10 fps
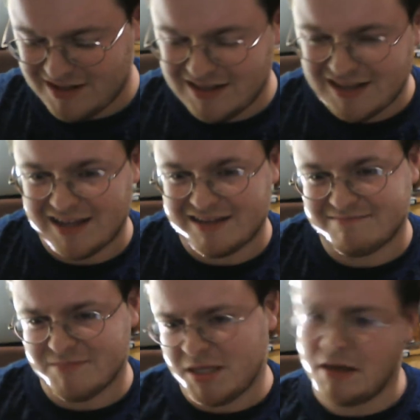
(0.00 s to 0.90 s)
Like,
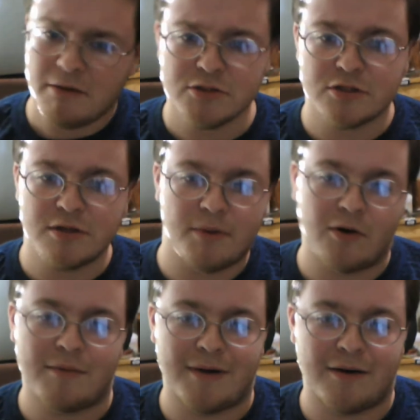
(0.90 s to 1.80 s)
he was a good
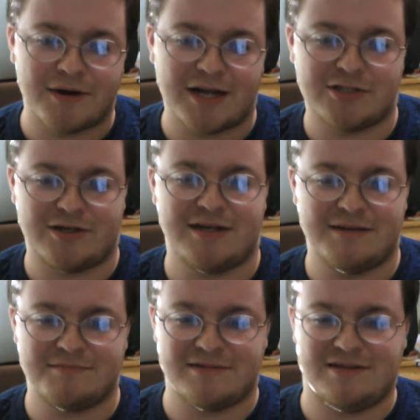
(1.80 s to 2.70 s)
Pokemon when I trained
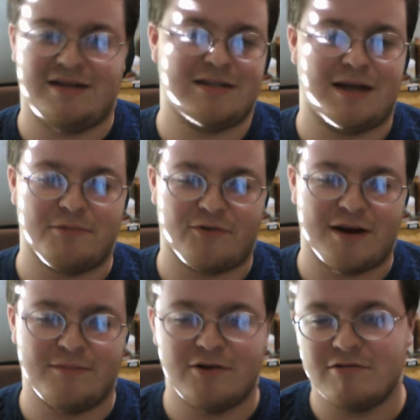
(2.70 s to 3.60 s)
him and taught him the
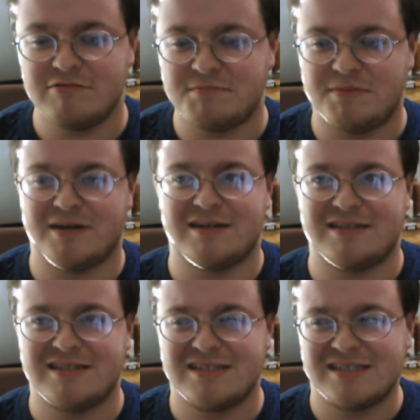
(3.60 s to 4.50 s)
right moves,
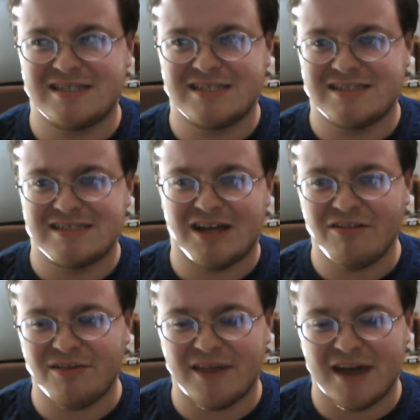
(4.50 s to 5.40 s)
but
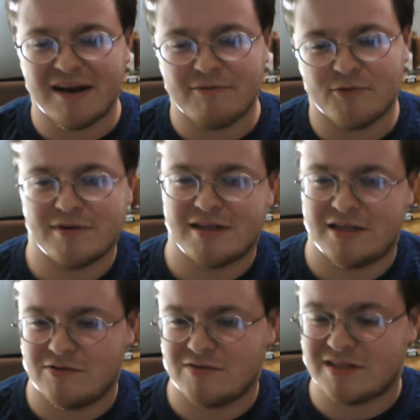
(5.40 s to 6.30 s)
other than that, I never really
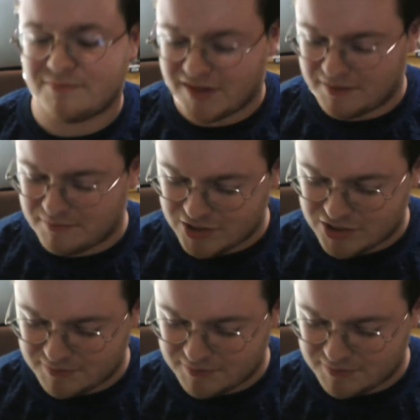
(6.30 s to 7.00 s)
used him that much in